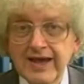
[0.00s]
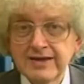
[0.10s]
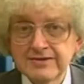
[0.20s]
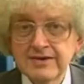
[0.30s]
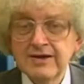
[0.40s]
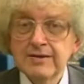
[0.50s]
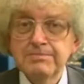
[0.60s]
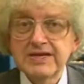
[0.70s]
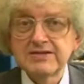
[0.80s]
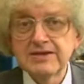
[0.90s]
that,
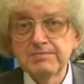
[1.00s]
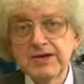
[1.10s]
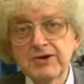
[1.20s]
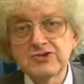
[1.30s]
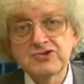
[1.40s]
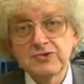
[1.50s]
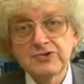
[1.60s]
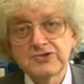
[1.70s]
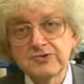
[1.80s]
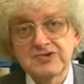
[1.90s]
because it belongs to
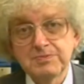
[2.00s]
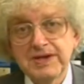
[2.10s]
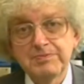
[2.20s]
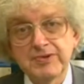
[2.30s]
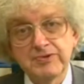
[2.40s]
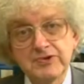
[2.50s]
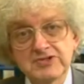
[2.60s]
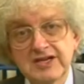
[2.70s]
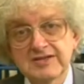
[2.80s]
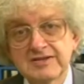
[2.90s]
all sorts of people,
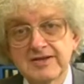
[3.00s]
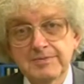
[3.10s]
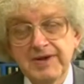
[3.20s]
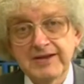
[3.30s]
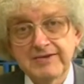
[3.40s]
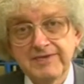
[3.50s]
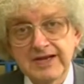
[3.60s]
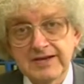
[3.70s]
not just to the Bank of